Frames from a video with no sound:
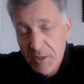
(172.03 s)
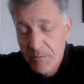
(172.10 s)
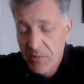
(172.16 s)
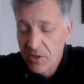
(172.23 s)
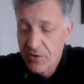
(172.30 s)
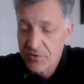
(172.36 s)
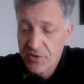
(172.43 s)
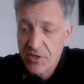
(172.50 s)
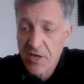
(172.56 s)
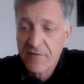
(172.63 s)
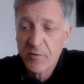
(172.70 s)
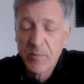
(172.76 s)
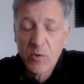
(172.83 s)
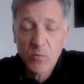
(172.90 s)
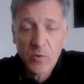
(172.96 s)
Because the
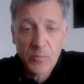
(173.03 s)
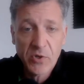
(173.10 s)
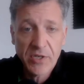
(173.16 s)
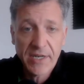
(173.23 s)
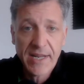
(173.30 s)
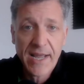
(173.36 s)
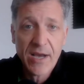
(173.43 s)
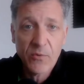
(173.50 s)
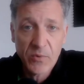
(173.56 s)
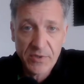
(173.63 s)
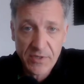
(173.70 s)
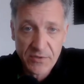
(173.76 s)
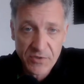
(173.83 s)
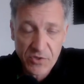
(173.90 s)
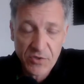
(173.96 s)
government will put it out when
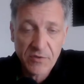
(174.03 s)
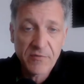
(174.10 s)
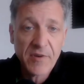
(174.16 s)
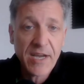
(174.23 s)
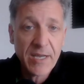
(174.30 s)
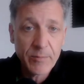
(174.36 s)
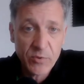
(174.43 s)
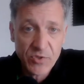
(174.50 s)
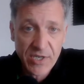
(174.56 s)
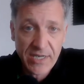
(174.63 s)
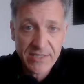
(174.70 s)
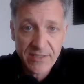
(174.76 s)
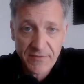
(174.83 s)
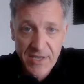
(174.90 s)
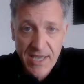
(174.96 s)
there's a good viable
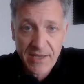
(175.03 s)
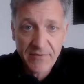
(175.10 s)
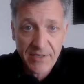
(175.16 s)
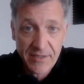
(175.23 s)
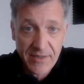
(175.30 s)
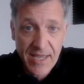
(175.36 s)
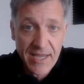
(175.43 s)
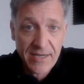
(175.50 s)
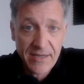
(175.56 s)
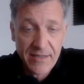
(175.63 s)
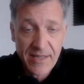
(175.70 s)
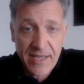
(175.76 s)
chance of having that,